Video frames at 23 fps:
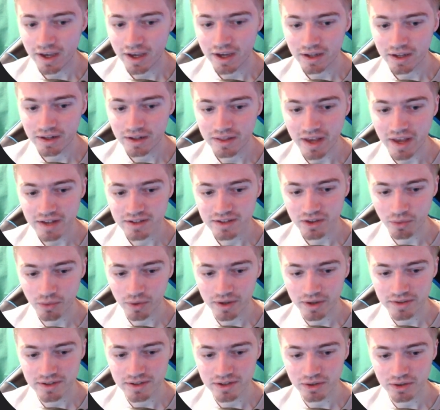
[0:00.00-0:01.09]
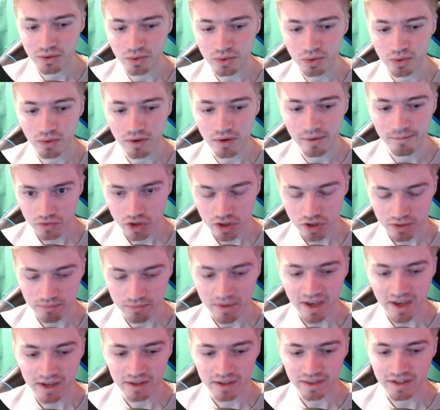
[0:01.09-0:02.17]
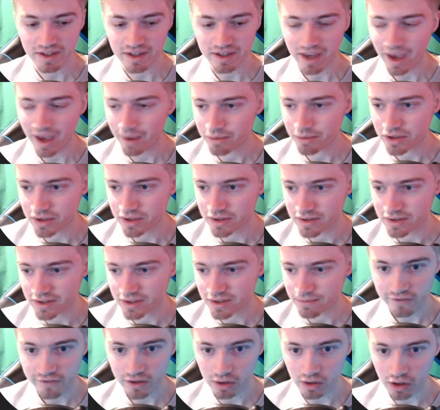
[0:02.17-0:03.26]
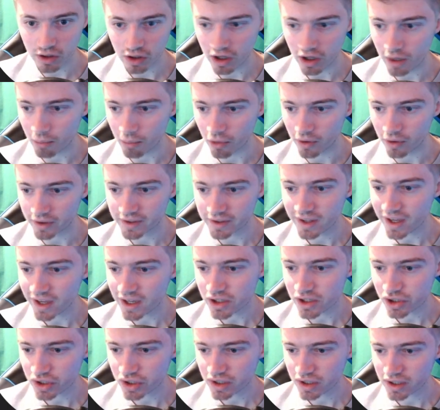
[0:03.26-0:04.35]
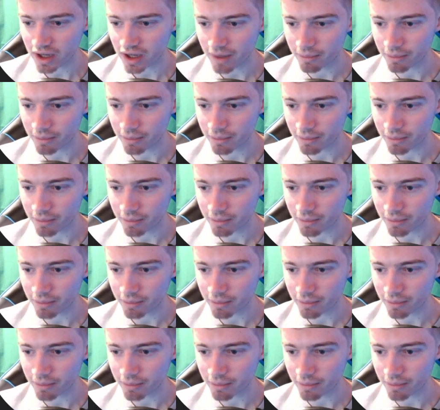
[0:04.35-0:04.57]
and that's going to just make the captions feel a lot more engaging.